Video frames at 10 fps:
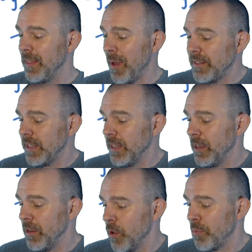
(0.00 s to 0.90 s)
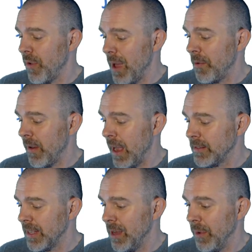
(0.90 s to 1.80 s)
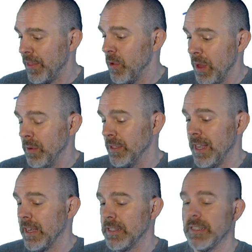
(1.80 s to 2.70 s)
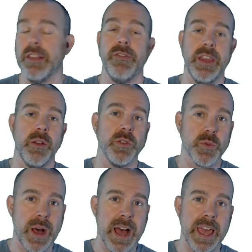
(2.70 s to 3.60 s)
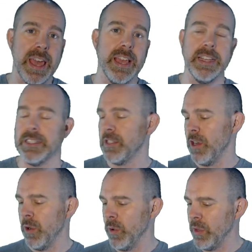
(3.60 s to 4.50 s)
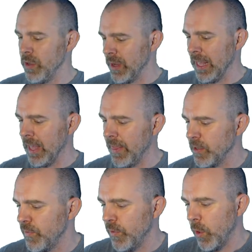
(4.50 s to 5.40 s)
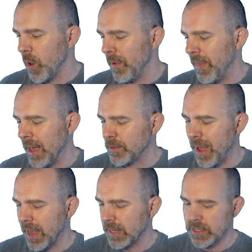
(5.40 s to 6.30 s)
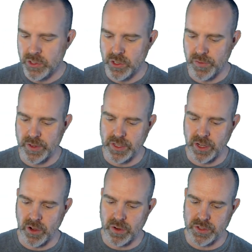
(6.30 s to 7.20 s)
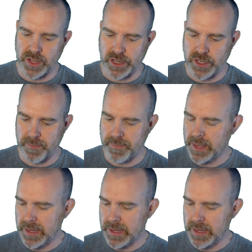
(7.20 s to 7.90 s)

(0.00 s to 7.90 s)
Basically, you're parameterizing it with u equals x and v equals y, and so you can get this form, and that's back in the surface integral section.